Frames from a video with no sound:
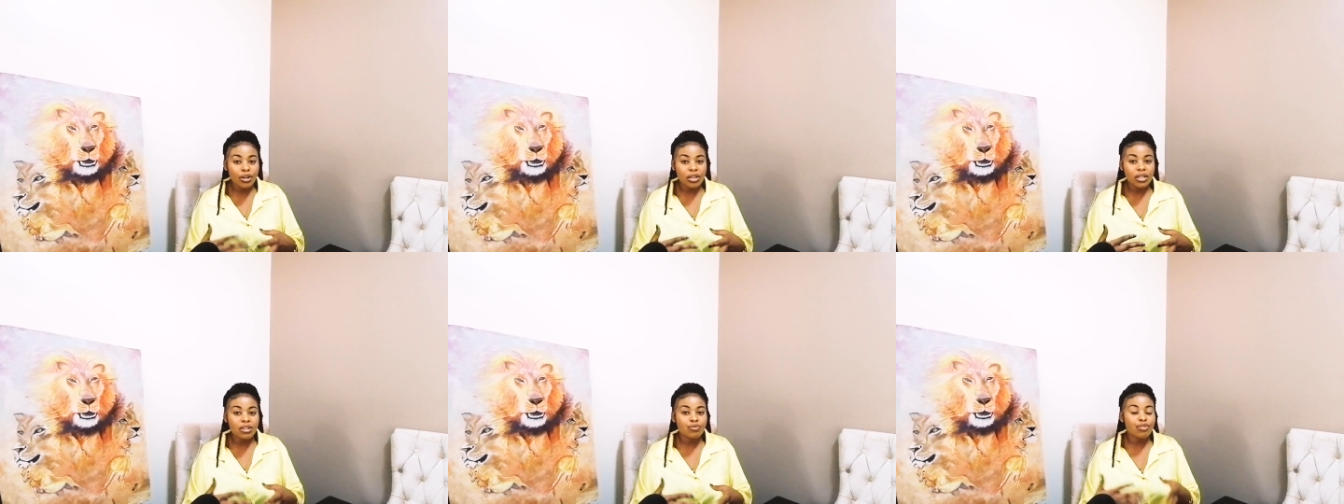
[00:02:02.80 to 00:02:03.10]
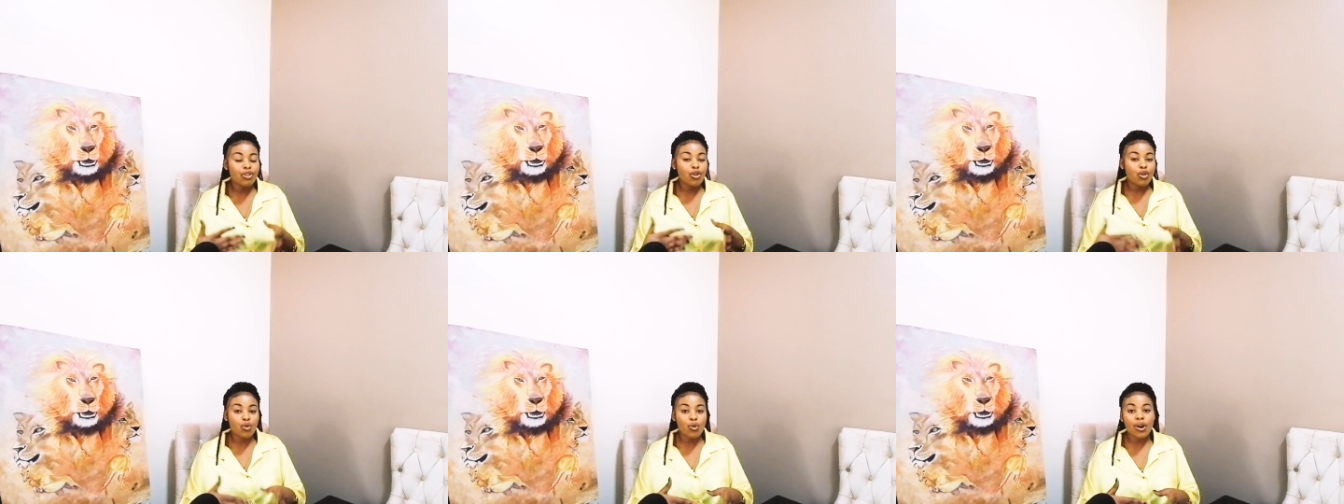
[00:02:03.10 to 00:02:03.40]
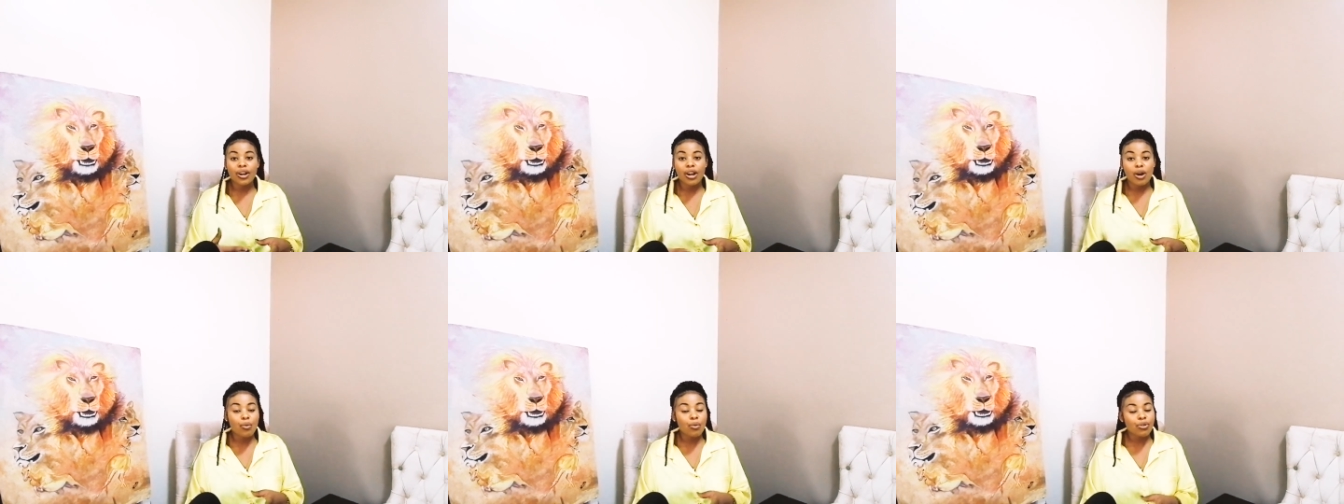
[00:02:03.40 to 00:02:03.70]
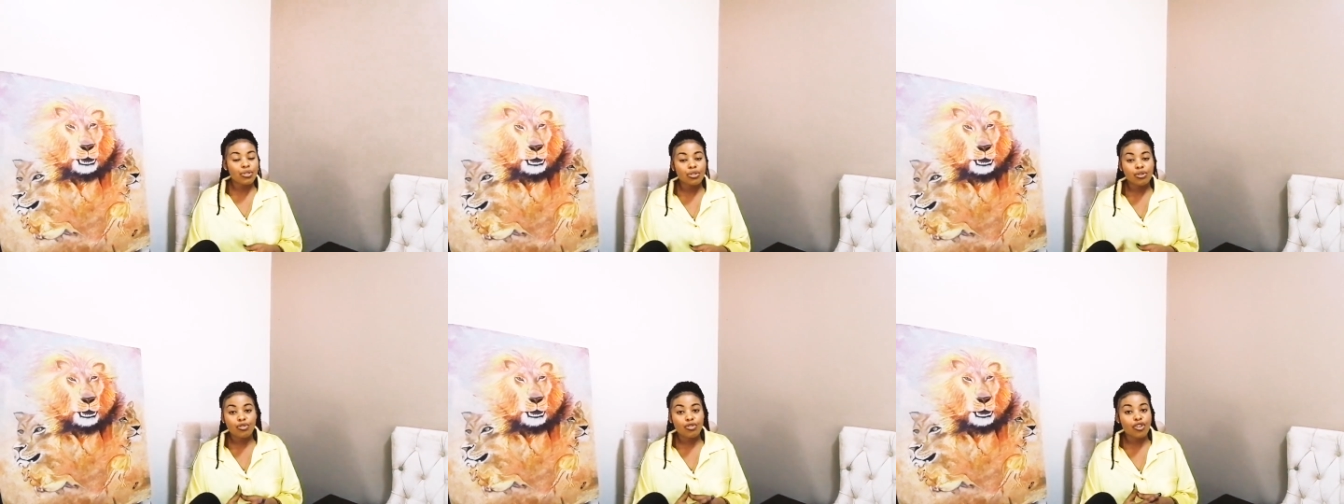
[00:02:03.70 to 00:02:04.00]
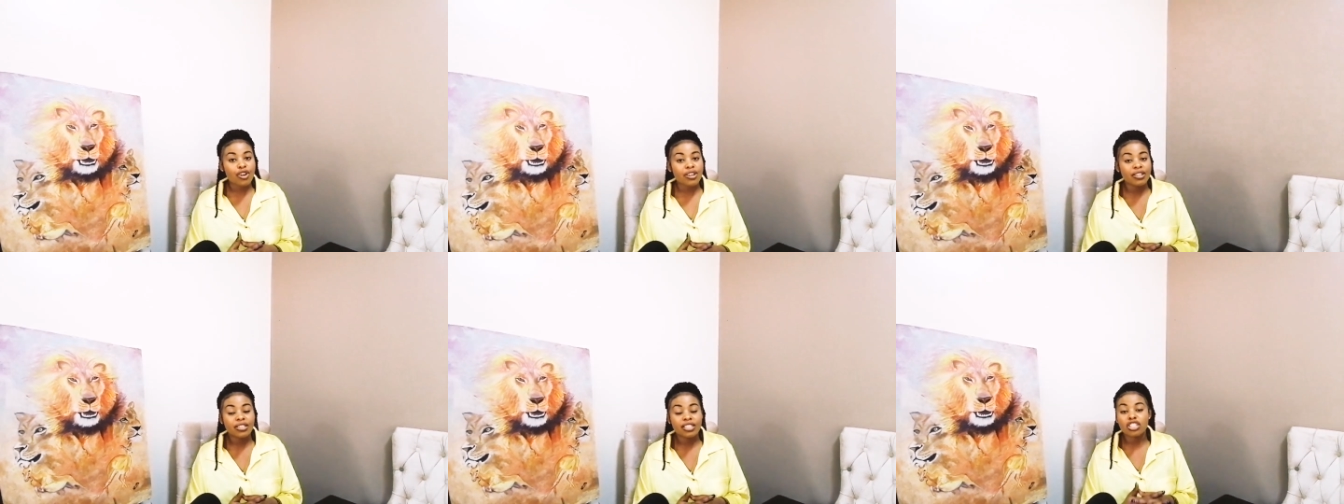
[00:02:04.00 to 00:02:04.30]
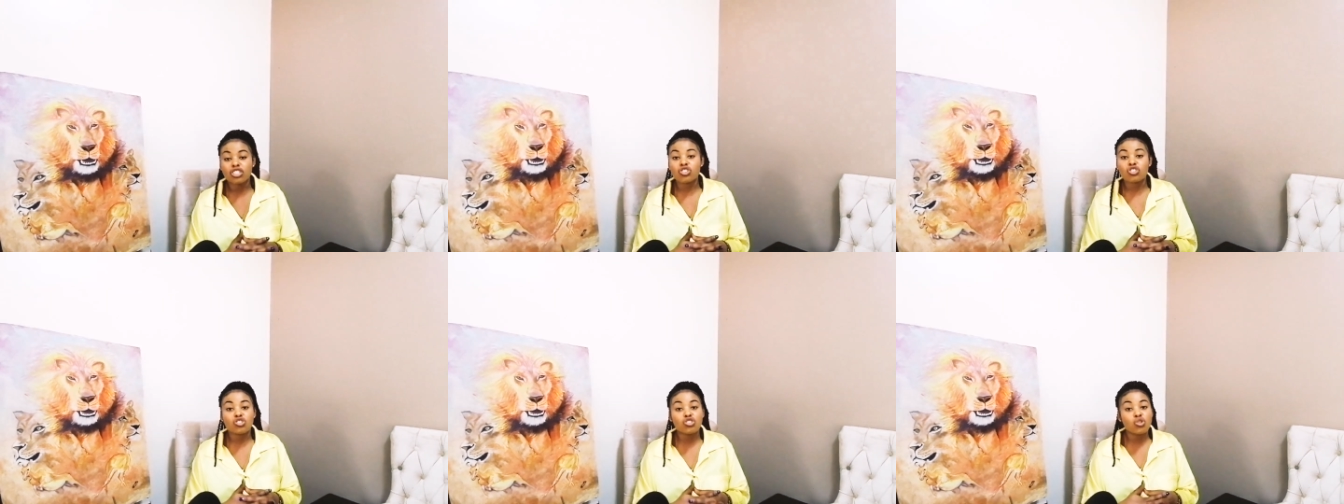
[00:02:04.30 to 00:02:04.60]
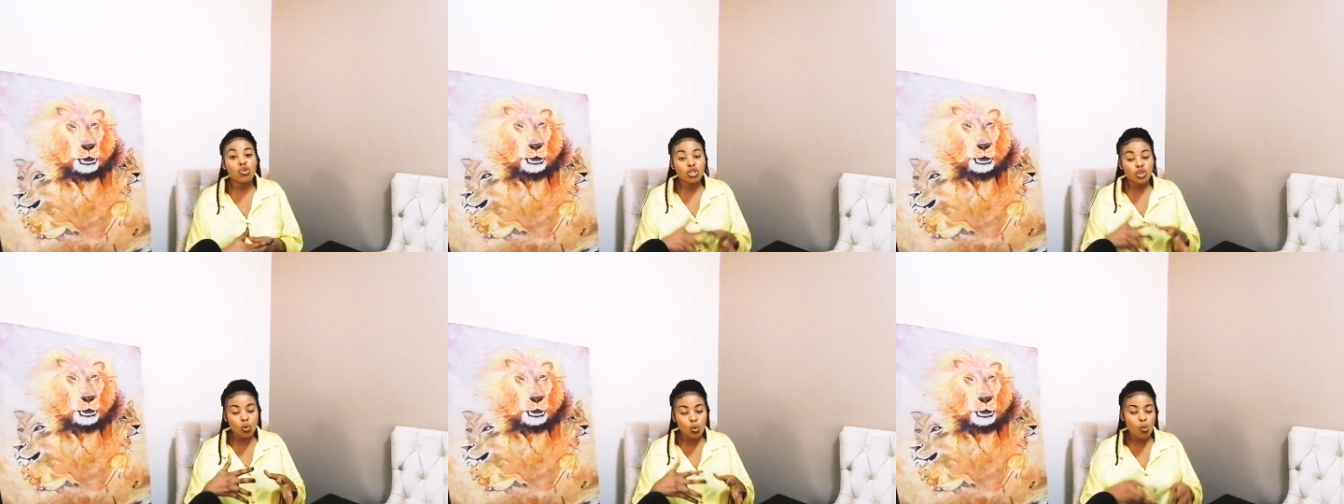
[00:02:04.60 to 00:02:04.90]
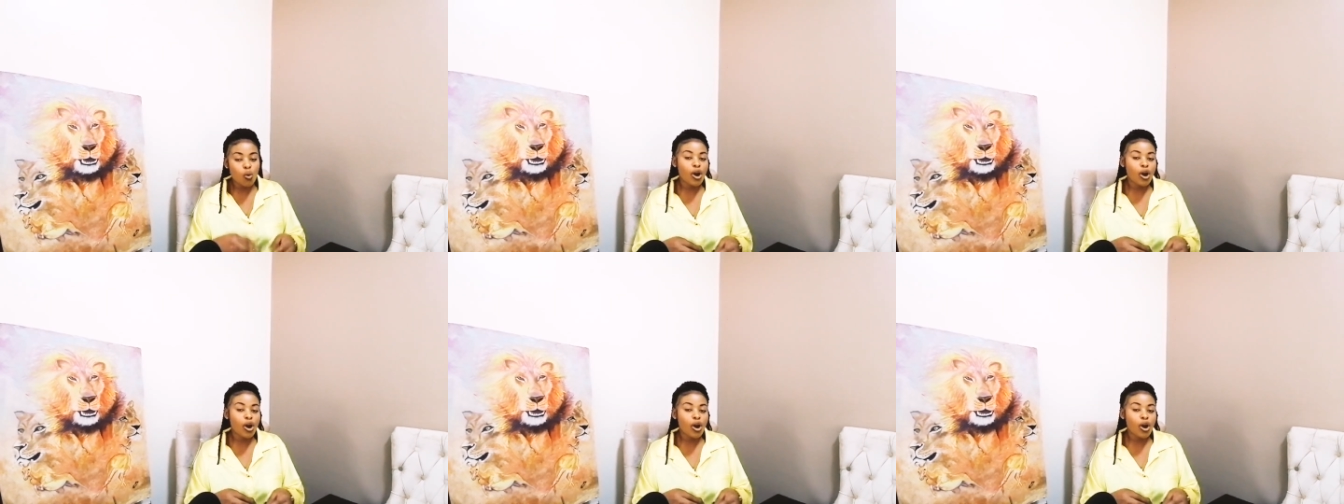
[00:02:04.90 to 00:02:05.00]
you're living right now with your friends is not